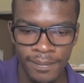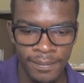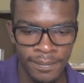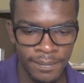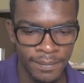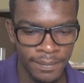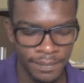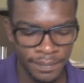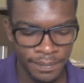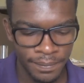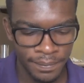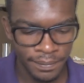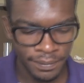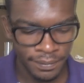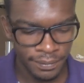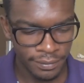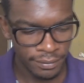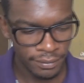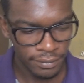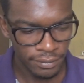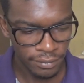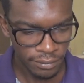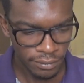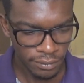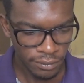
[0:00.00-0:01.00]
what
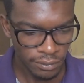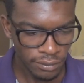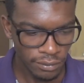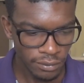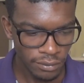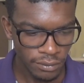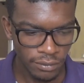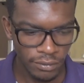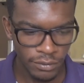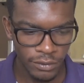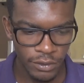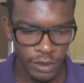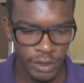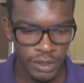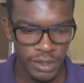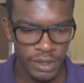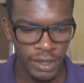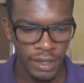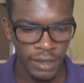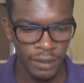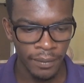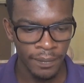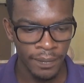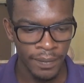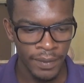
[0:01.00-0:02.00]
you
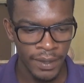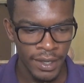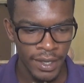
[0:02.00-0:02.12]
think?